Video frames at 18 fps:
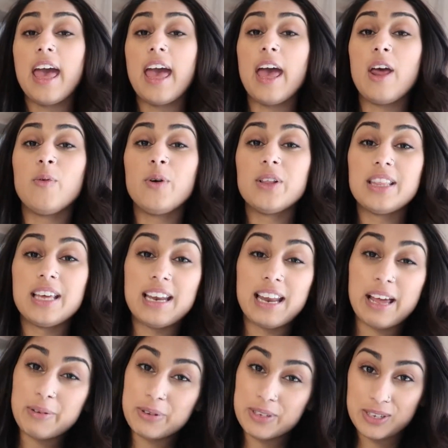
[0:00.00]
And with that,
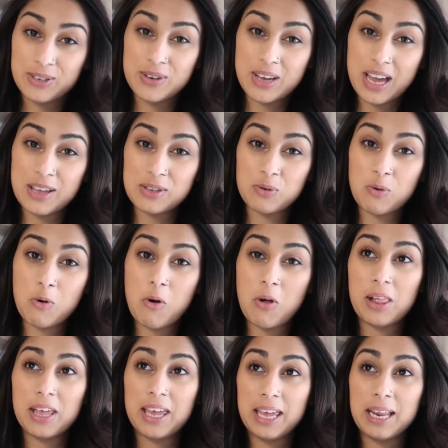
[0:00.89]
I will see you guys
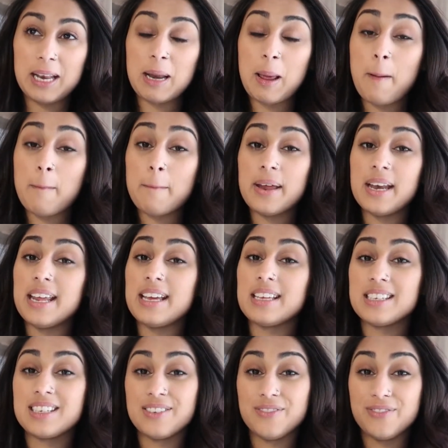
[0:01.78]
all in my
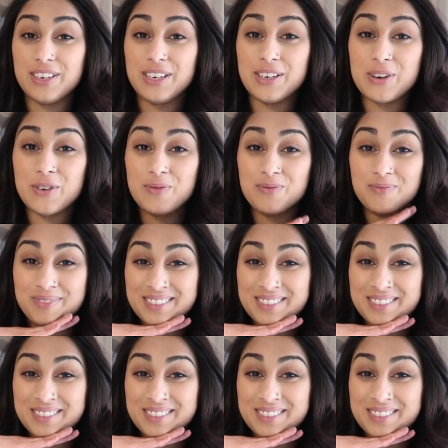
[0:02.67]
next video.